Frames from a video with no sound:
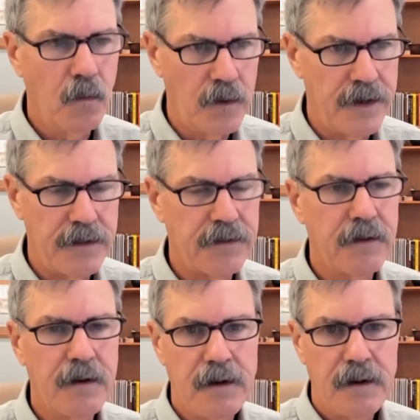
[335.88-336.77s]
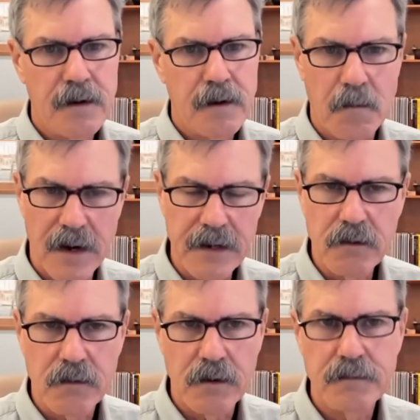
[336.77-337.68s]
with
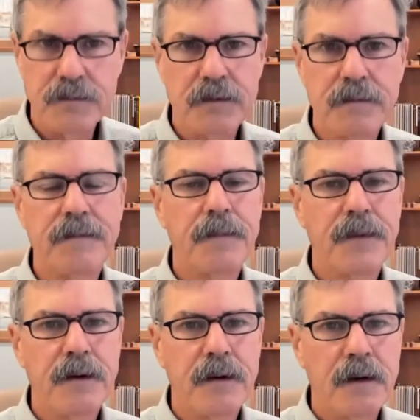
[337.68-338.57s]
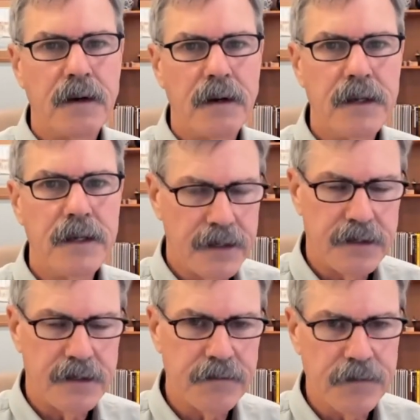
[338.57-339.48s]
microbes in a
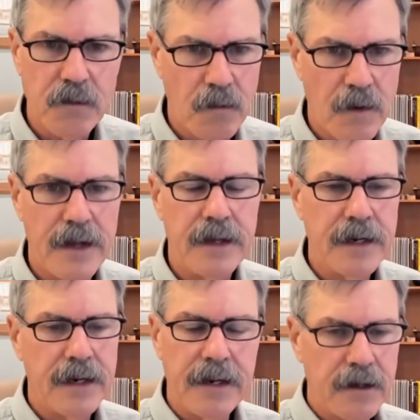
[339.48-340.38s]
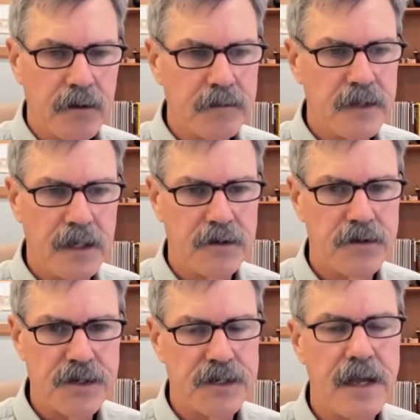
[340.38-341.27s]
different way. And it helped me
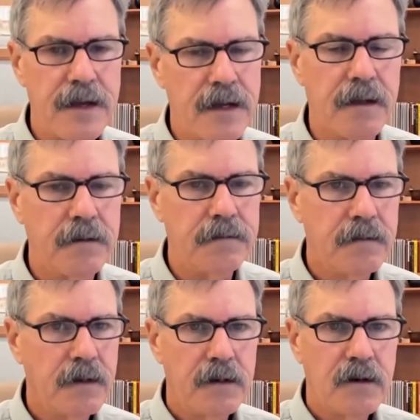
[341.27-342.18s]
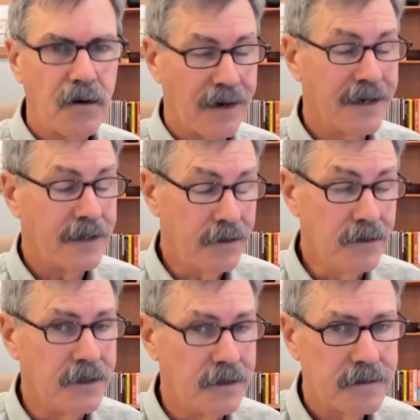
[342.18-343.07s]
understand chronic
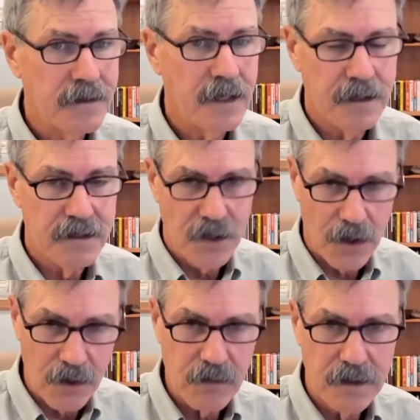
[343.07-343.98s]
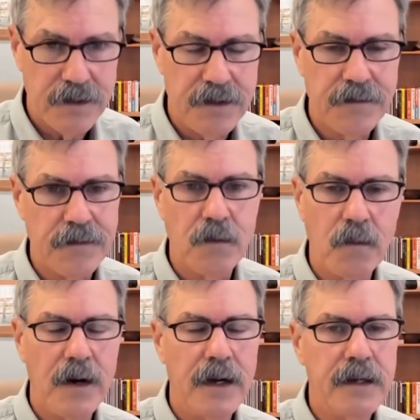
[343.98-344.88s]
illness in a totally different
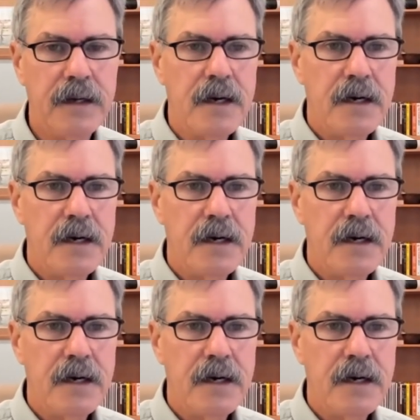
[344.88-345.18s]
way.